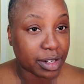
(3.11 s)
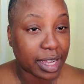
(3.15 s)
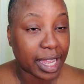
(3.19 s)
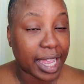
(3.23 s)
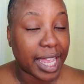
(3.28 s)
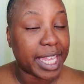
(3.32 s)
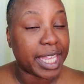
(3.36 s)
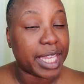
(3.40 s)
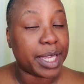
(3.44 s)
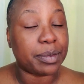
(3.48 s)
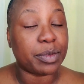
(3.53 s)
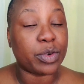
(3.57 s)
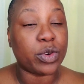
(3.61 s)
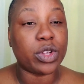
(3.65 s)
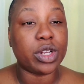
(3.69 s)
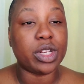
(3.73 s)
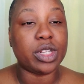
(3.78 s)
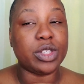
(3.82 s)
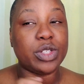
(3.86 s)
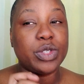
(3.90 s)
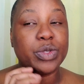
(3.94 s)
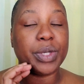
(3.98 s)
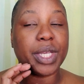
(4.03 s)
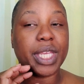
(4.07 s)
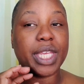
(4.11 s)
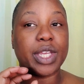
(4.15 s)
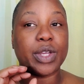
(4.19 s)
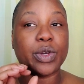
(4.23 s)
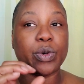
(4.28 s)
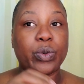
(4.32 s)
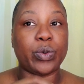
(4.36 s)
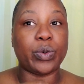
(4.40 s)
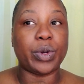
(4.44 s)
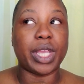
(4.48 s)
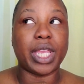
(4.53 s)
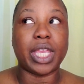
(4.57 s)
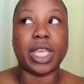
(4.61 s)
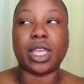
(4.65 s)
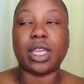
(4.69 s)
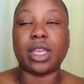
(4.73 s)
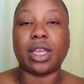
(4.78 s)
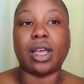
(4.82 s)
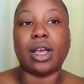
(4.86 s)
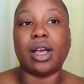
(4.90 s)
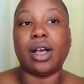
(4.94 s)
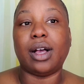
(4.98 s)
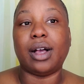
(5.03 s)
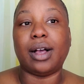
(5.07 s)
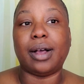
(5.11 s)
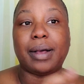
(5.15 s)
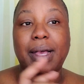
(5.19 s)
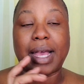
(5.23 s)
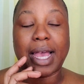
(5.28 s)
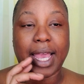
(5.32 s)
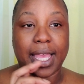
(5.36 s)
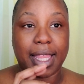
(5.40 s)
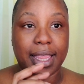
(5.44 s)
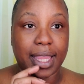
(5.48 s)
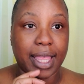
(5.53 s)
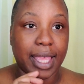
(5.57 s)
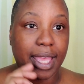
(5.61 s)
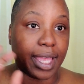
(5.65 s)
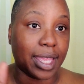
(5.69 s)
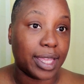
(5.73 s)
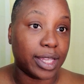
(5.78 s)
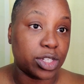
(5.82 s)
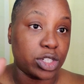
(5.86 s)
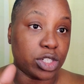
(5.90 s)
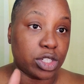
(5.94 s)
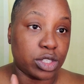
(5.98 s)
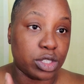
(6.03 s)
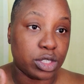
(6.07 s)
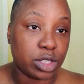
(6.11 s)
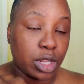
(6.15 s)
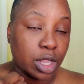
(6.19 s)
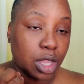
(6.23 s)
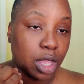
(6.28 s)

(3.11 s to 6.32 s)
I am going to do a quick eyelash,